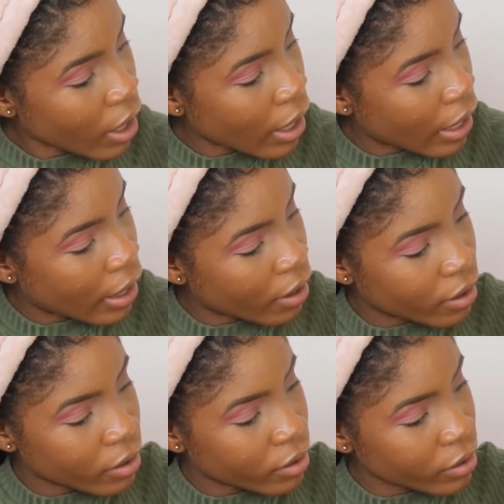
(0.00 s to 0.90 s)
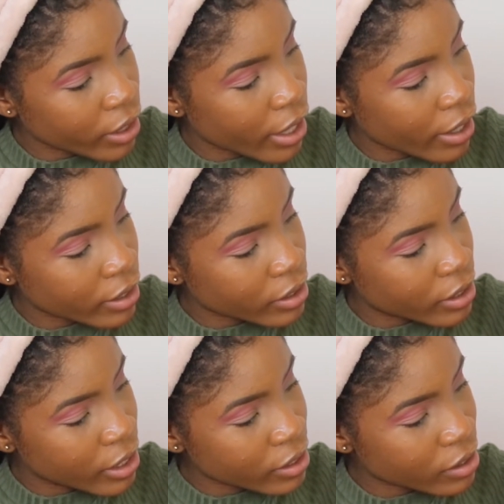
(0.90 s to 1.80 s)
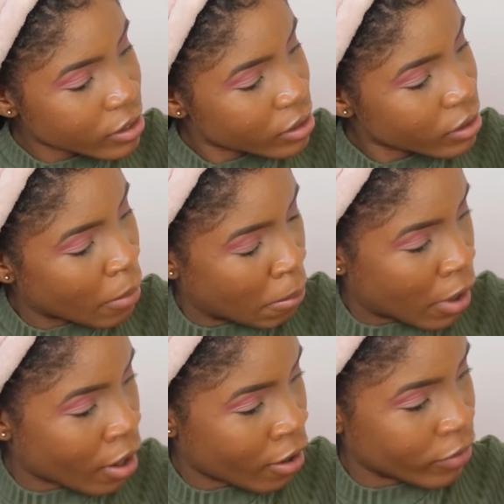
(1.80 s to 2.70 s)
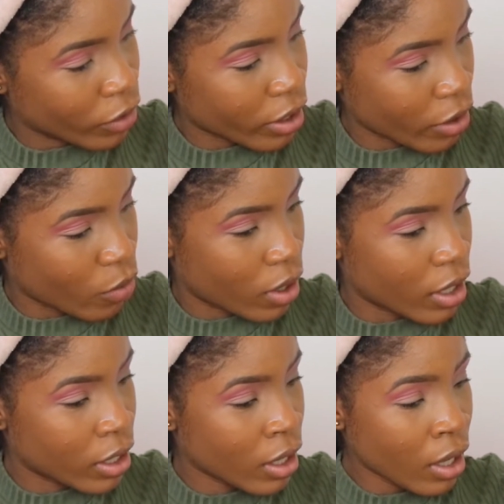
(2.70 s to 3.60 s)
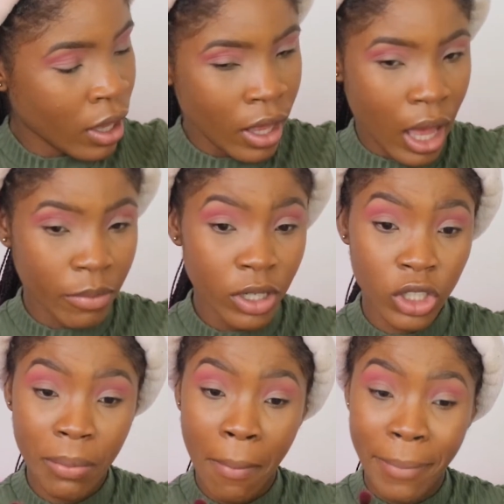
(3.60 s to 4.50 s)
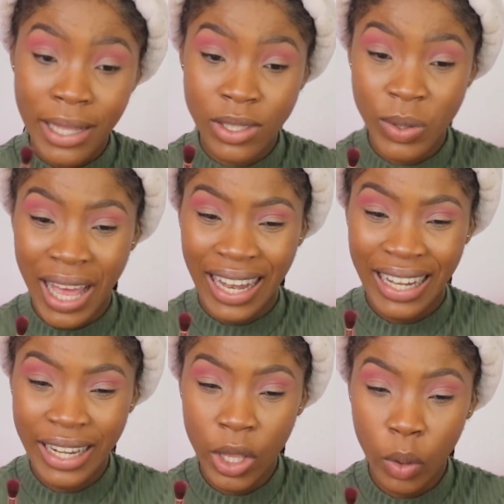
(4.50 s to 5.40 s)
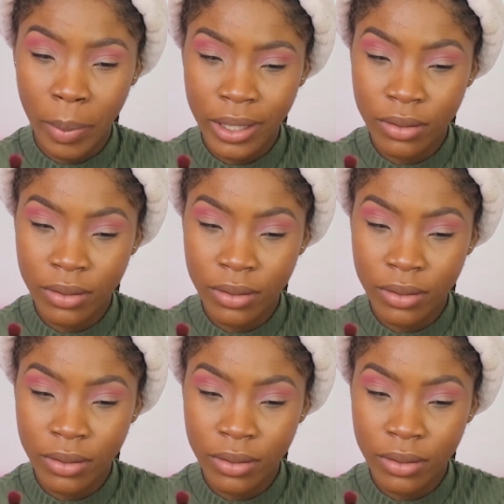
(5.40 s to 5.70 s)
And yeah, it's this mauve looking one. I'm gonna try my best to use a little